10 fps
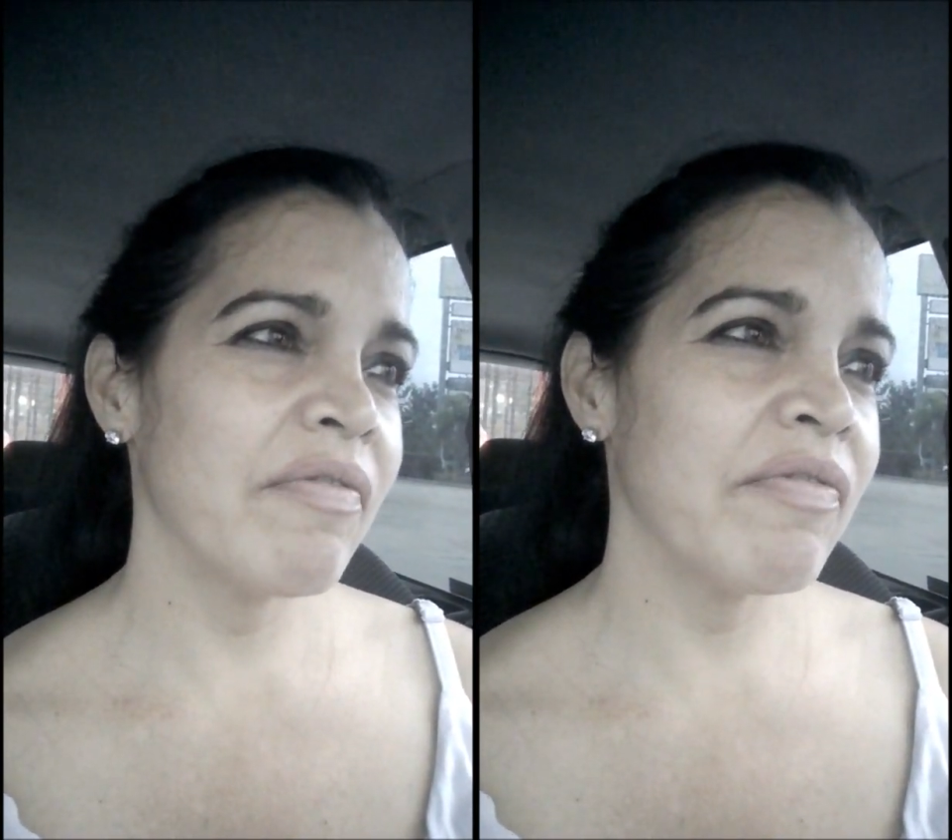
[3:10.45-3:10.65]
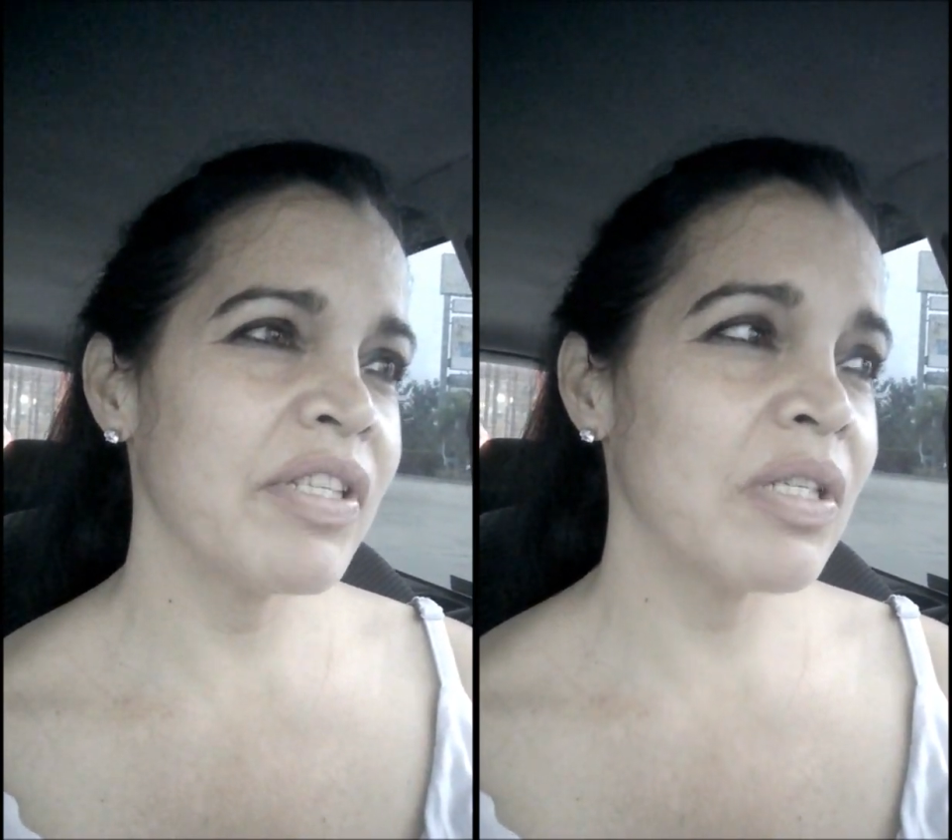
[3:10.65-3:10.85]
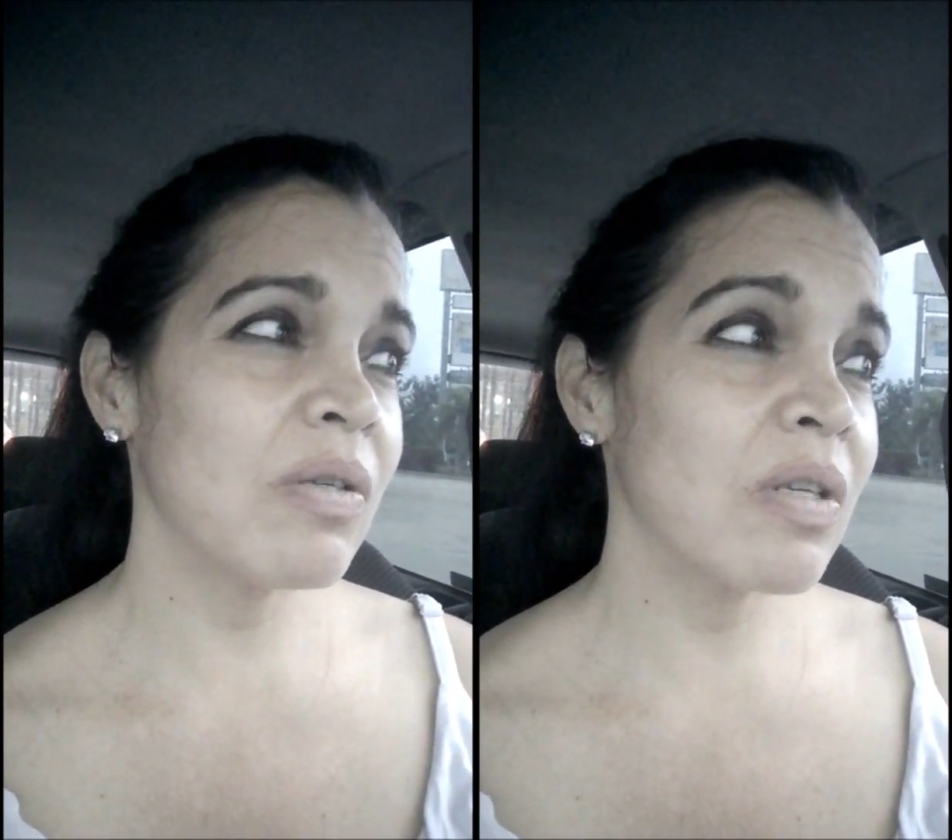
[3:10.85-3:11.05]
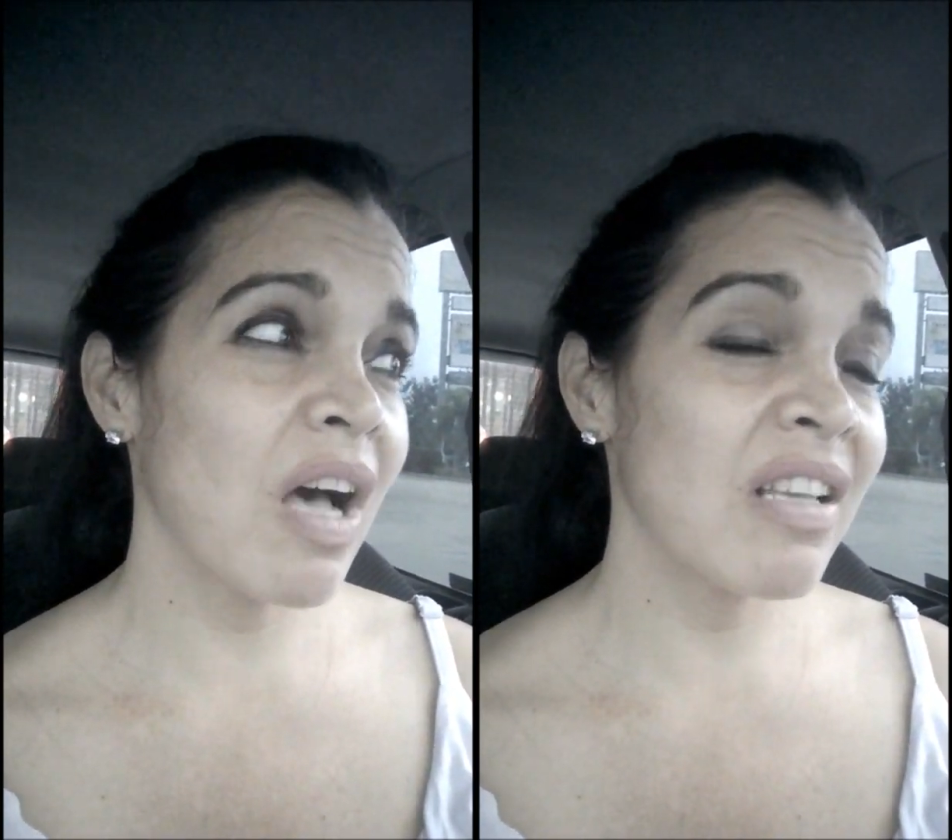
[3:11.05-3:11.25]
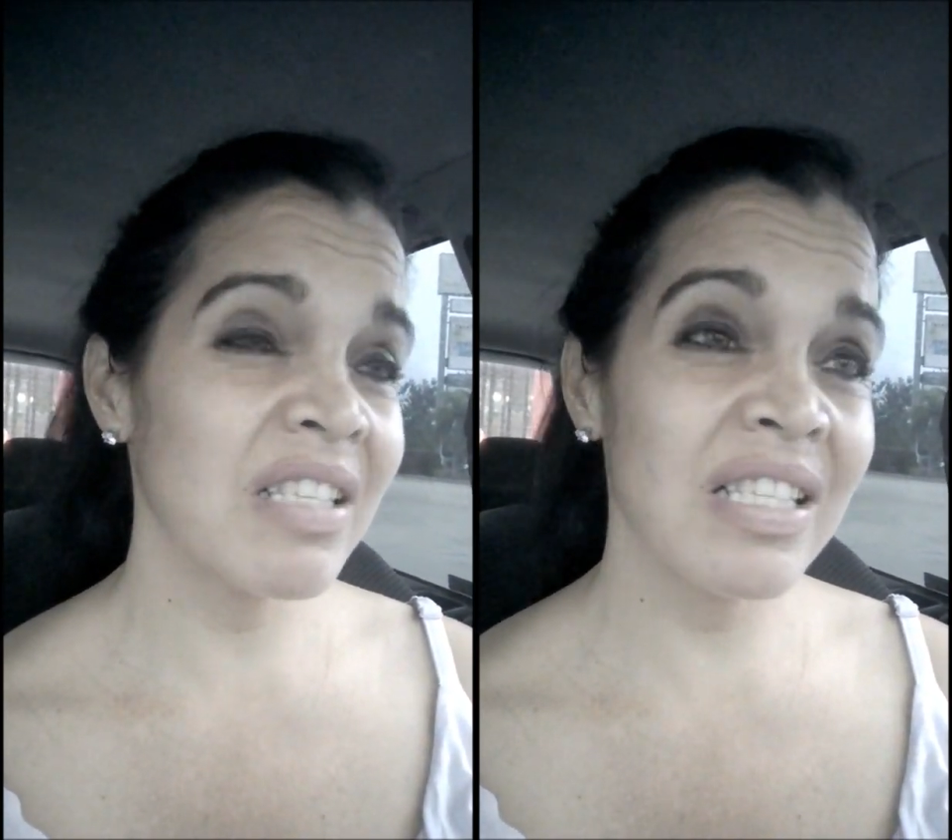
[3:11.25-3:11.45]
physical
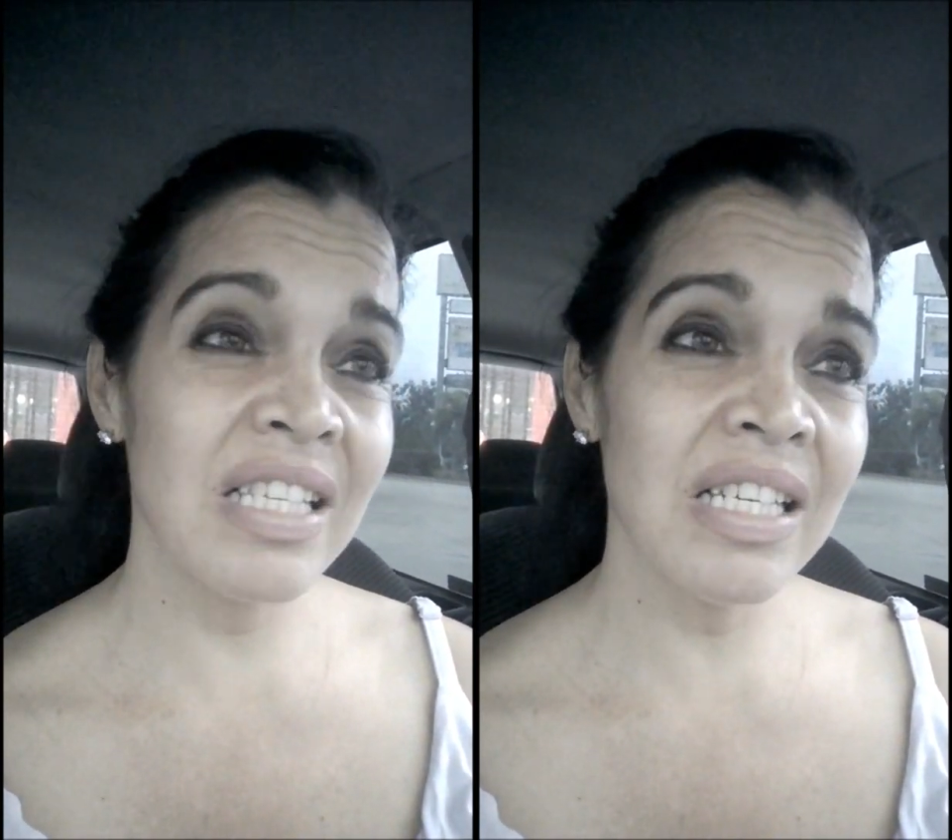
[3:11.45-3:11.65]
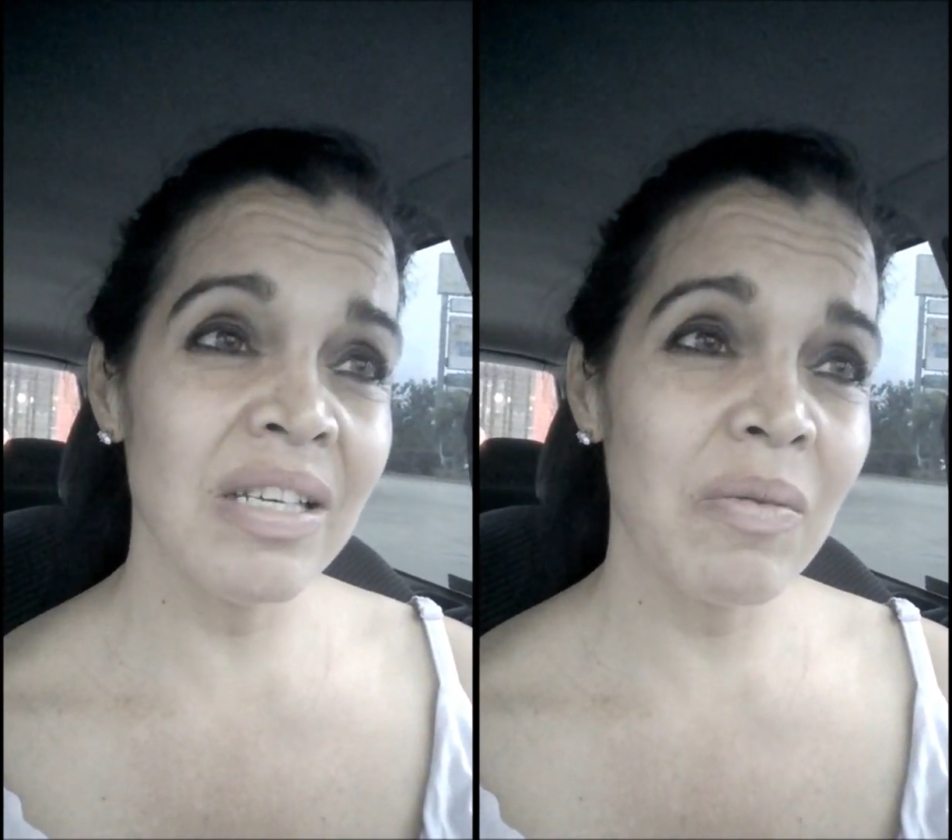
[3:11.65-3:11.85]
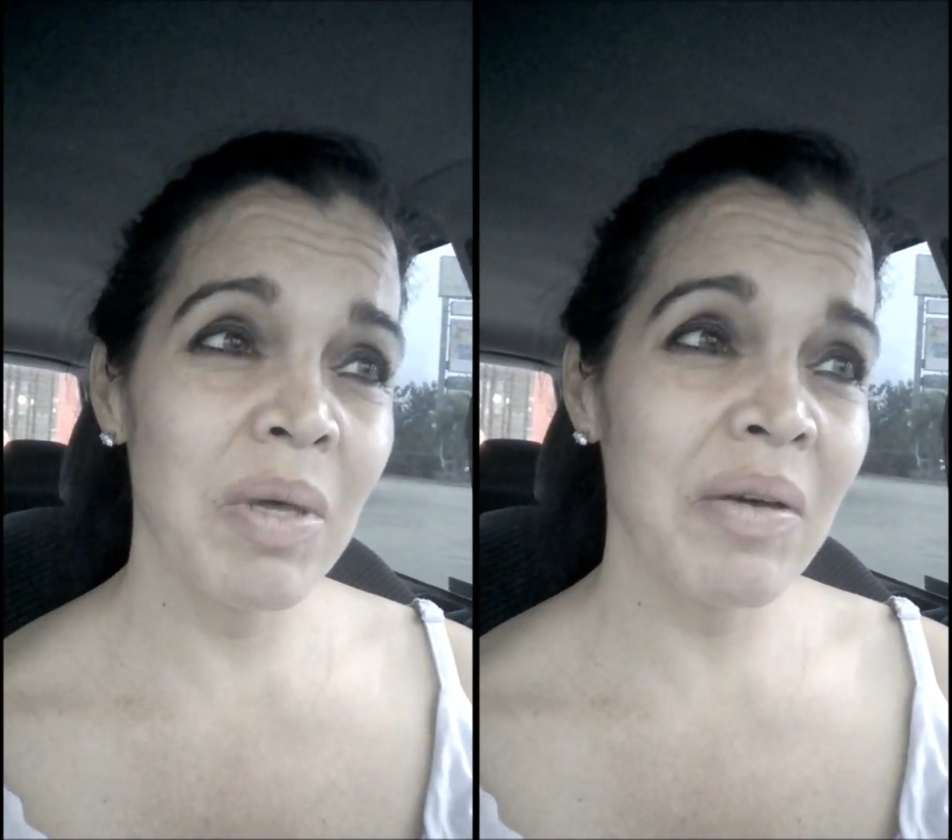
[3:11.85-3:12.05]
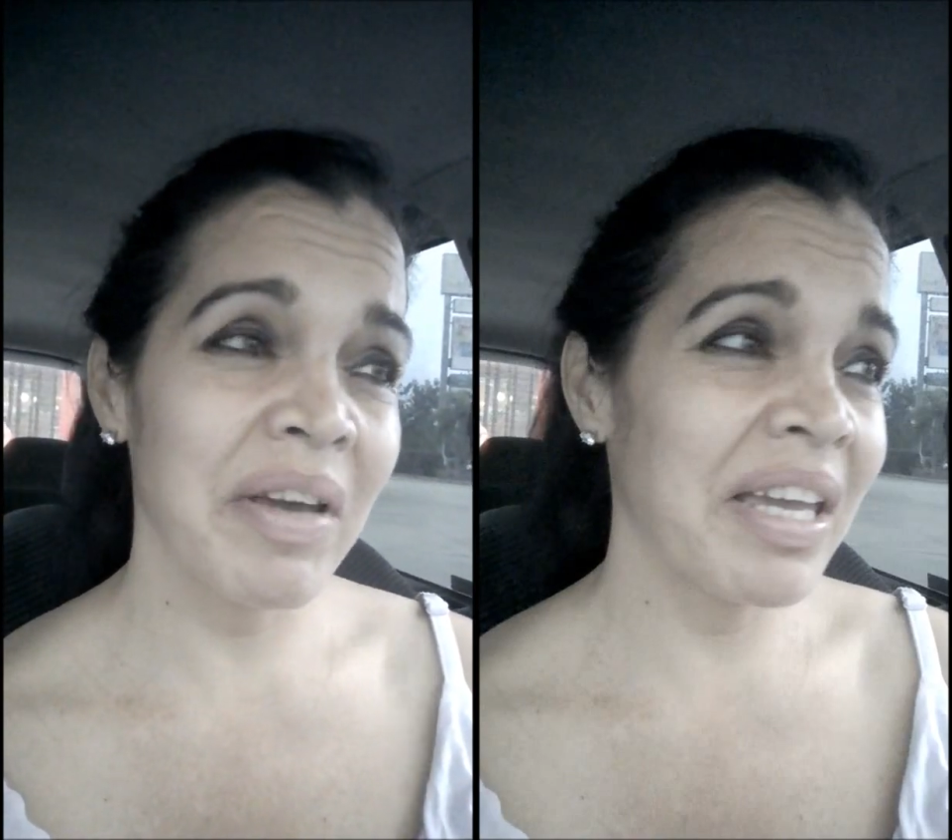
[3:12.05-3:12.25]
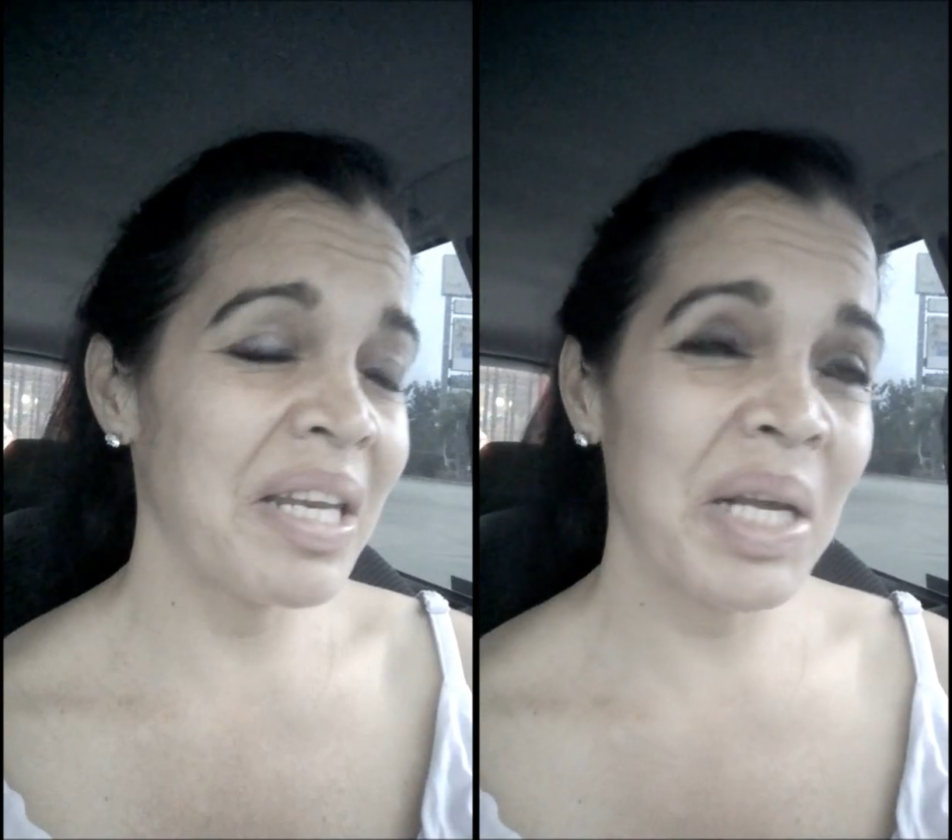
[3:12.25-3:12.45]
custody without
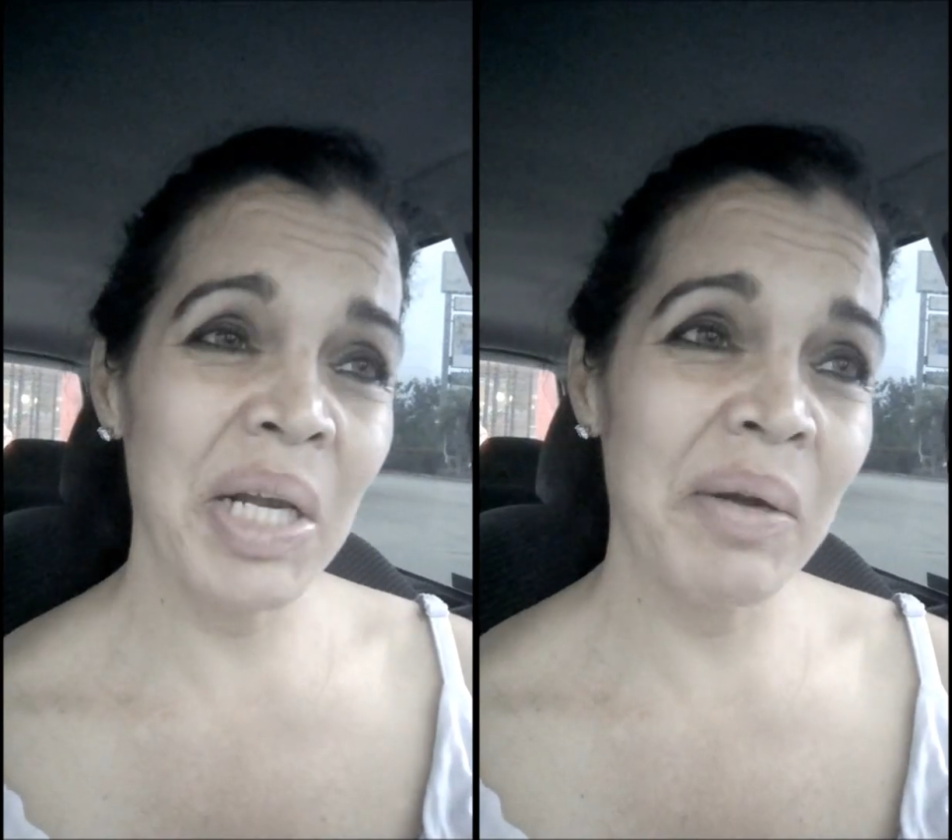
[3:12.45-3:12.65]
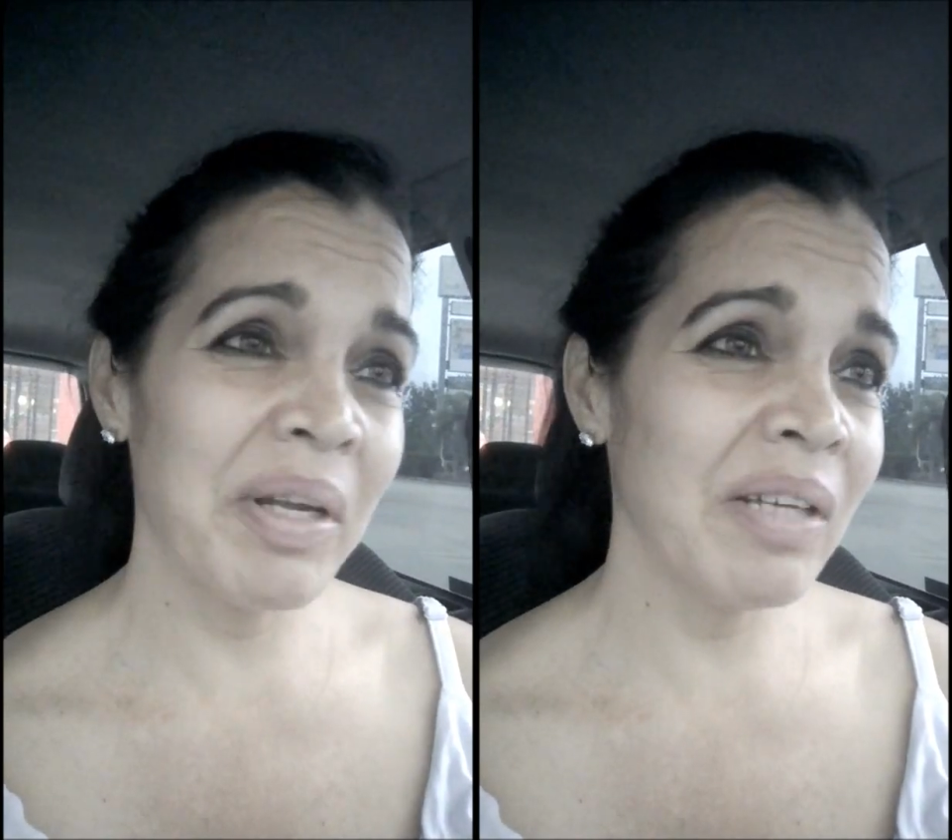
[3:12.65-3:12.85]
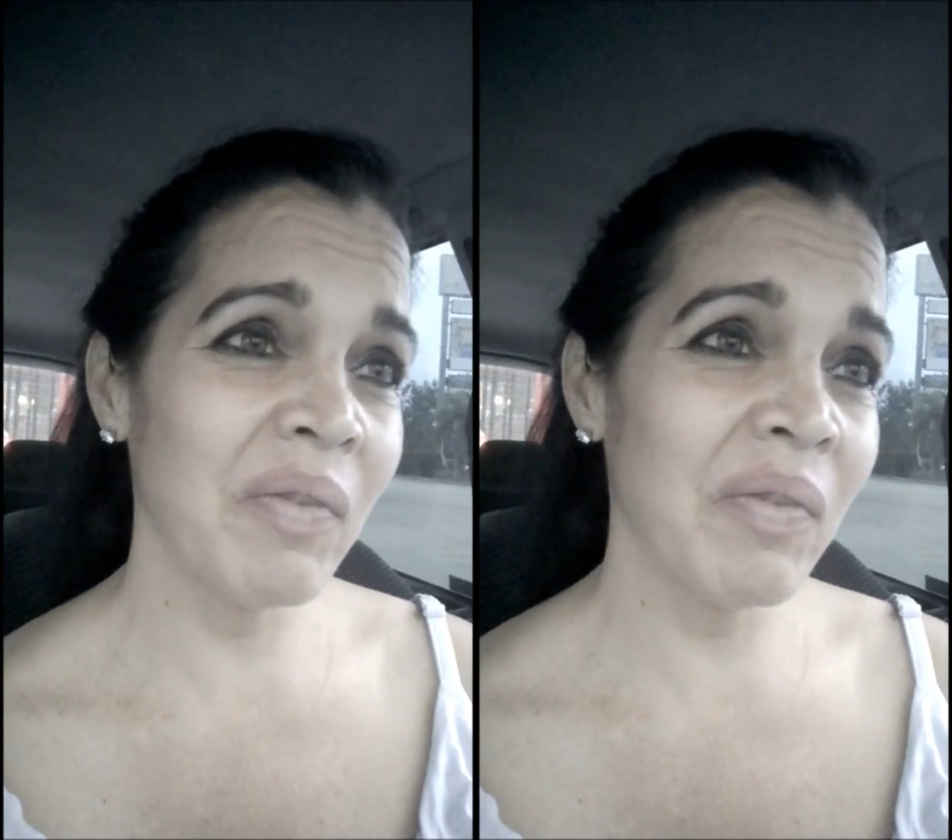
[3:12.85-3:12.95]
any hearing,